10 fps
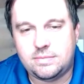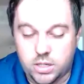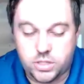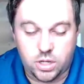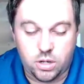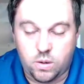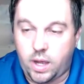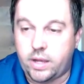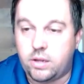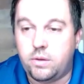so
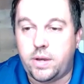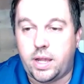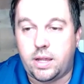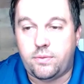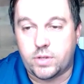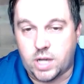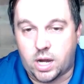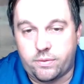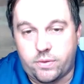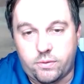I own a
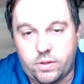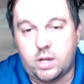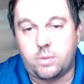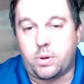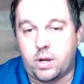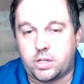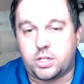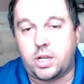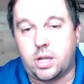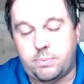photography and video
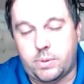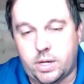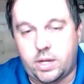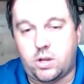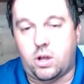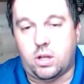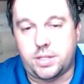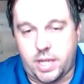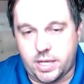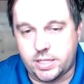production company called
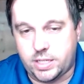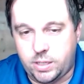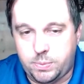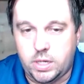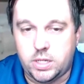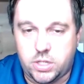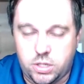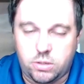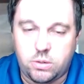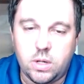N T P
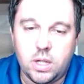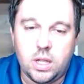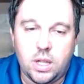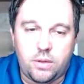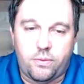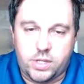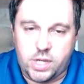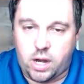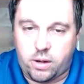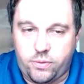two
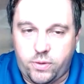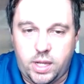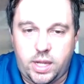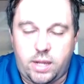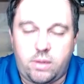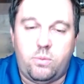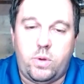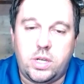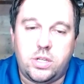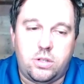Photography, and we
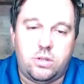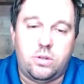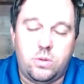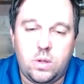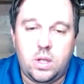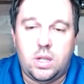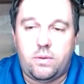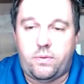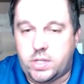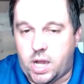do
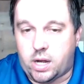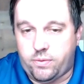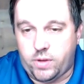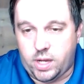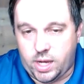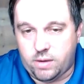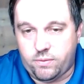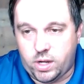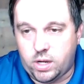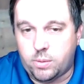photography and
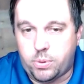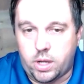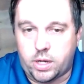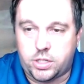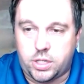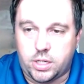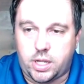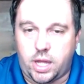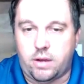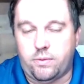video production,
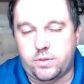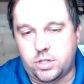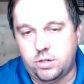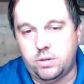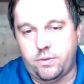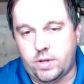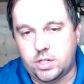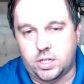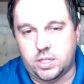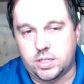kind of two
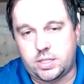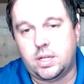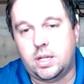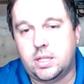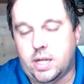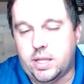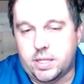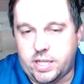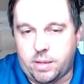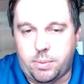divisions in the
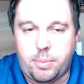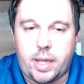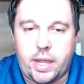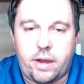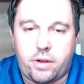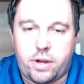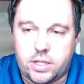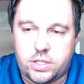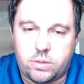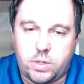Tampa Bay area.
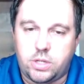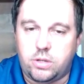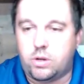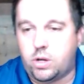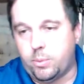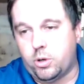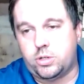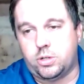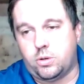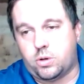So we do
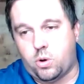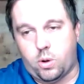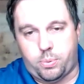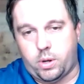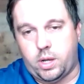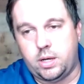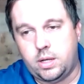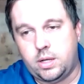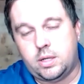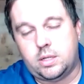commercial, corporate
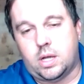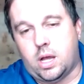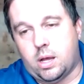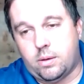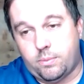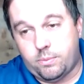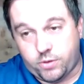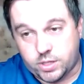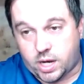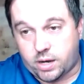uh,
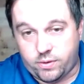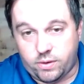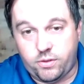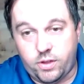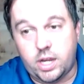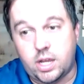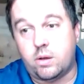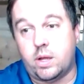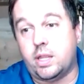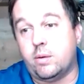photography and video,
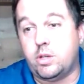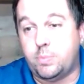and then we do